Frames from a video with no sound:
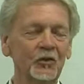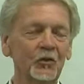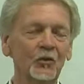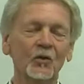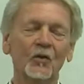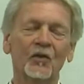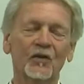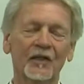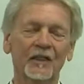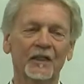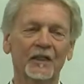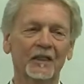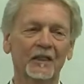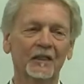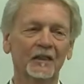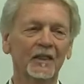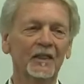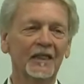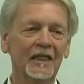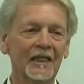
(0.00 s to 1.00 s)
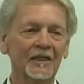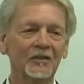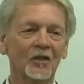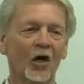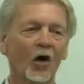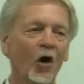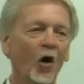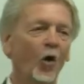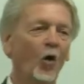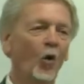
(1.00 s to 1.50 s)
new thing in
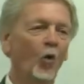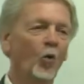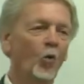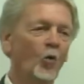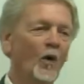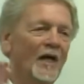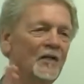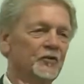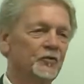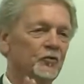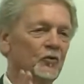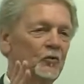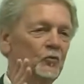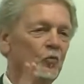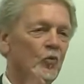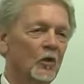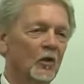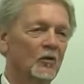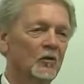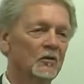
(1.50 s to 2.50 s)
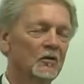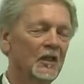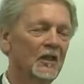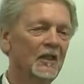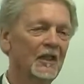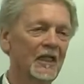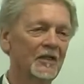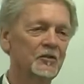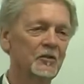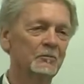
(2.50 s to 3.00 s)
the whole Western world.
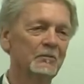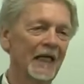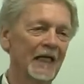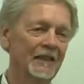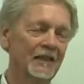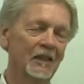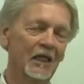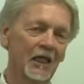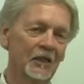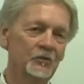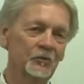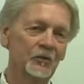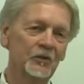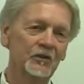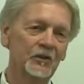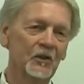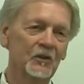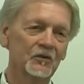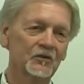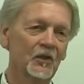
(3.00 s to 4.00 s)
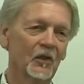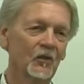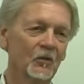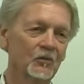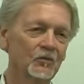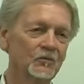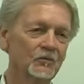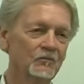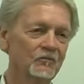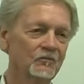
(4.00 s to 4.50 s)
It's about 100 years
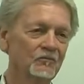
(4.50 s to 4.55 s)
old